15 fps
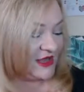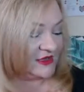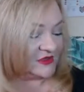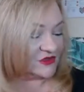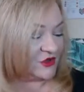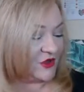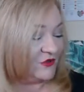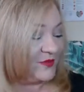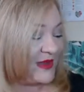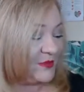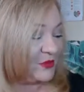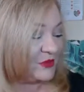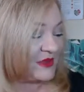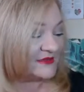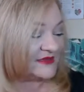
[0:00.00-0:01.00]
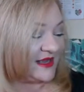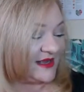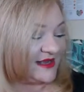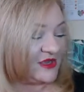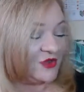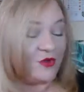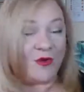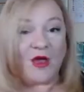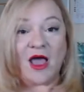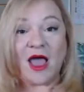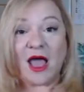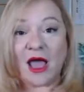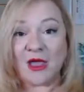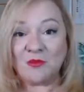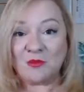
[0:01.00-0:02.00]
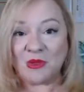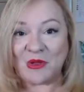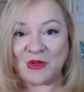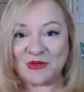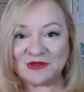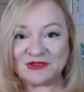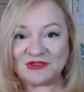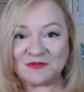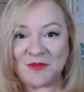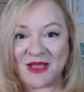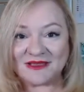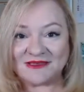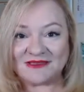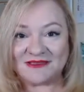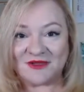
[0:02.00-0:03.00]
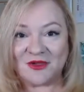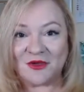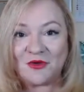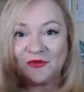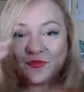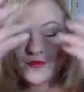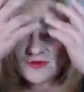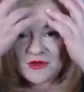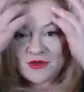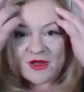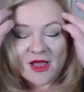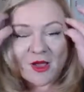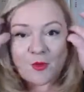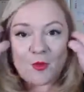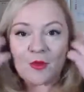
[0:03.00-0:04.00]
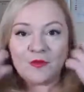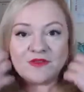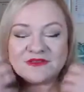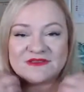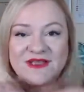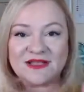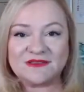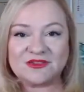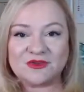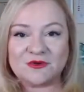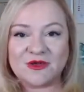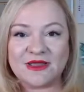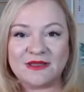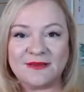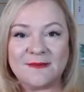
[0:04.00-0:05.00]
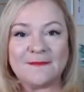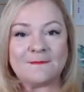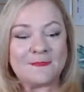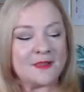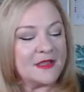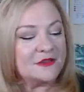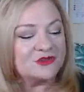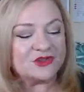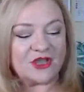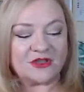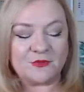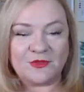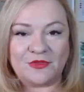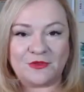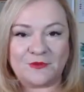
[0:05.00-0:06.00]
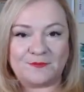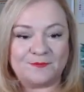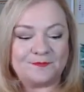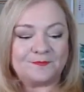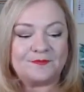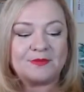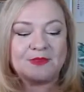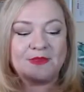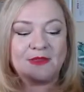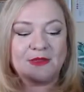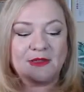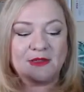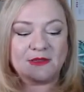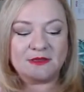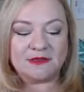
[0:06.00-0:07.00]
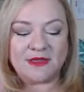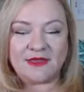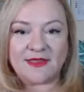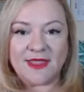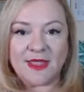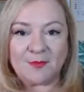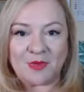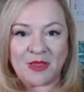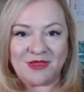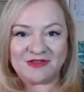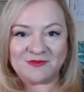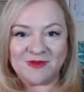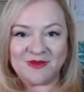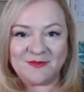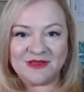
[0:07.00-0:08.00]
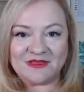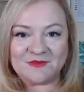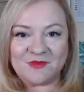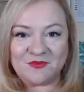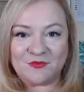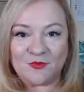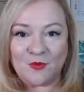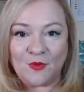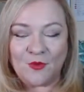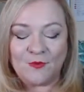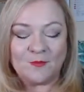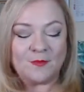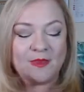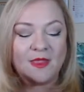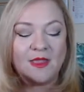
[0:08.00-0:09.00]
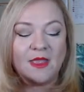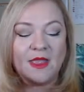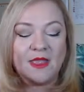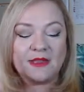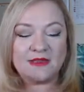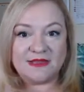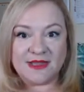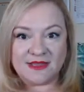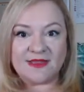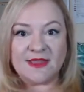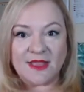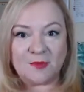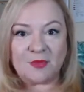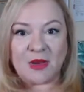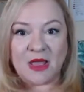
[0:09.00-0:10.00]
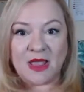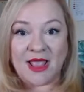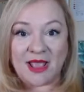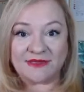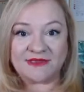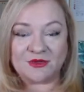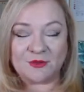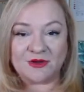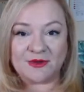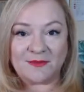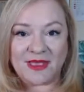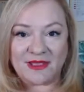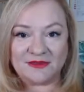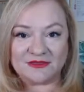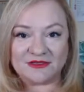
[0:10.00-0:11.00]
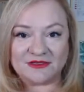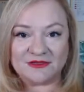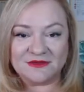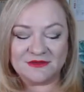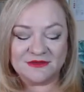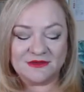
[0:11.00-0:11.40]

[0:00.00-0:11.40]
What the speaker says: So if people are telling you, I burnt myself, you know, I wore the sunscreen, check with them. Did they apply 20 minutes before? Did they apply adequate amount?